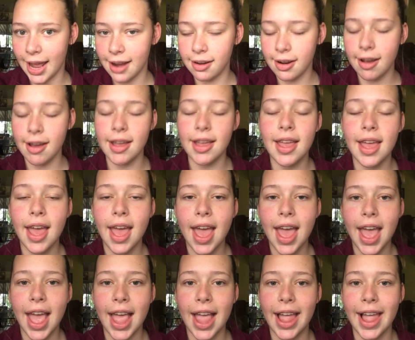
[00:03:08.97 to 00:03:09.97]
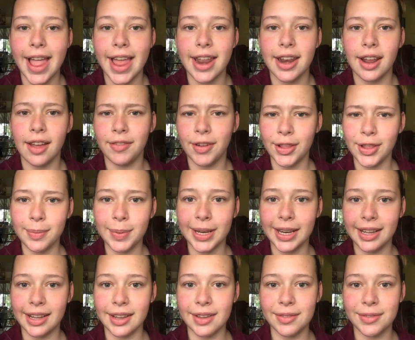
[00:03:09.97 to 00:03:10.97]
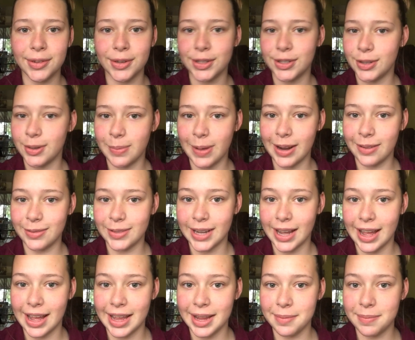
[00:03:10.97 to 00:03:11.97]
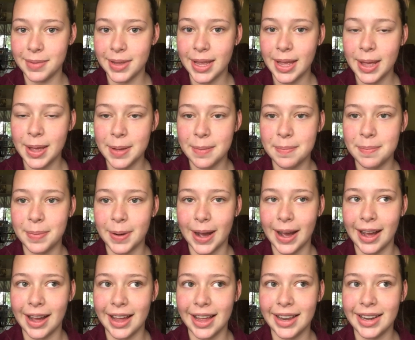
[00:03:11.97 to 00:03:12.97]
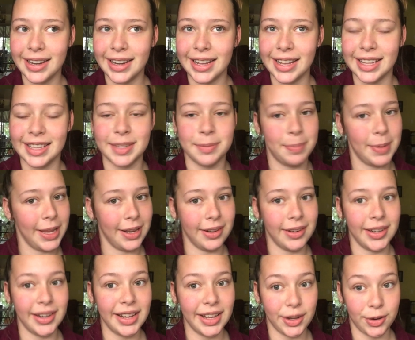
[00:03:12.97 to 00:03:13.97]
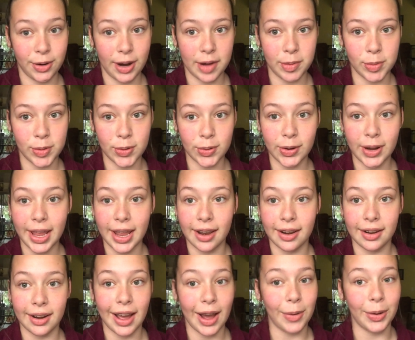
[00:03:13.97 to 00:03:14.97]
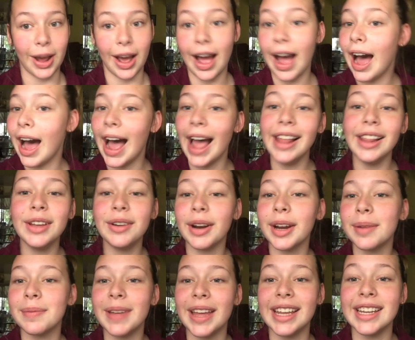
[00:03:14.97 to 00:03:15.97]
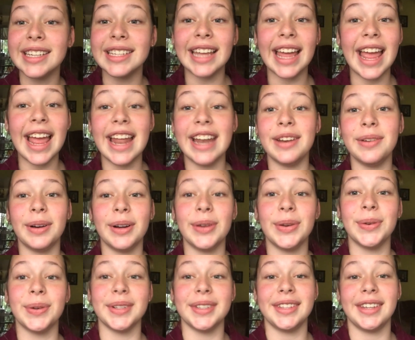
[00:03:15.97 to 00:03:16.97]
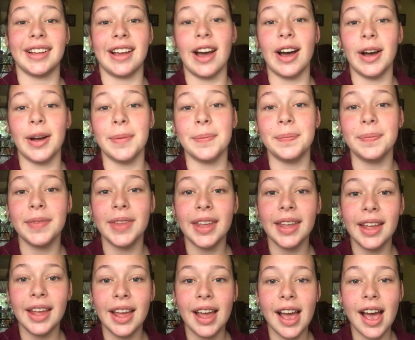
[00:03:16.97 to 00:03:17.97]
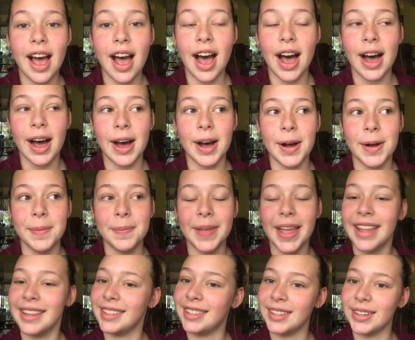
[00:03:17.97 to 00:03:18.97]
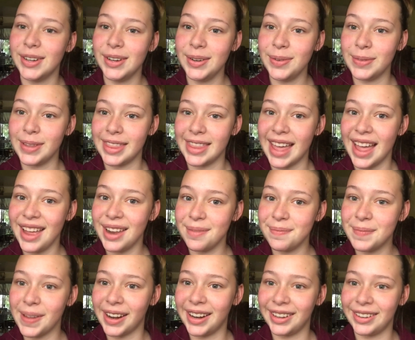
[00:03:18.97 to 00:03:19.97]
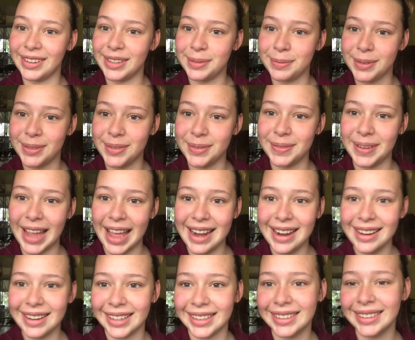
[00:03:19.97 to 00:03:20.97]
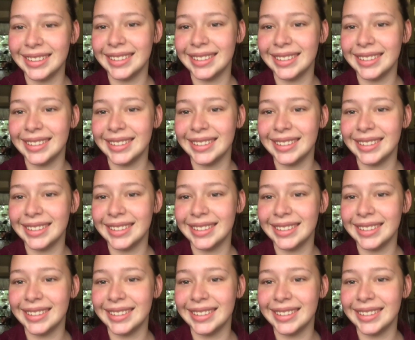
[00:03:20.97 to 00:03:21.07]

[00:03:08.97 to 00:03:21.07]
Canada and I've only been here for a short amount of time, but it's been incredible and I would highly recommend anyone who wants to come. And so with that, Merry Christmas from Canada.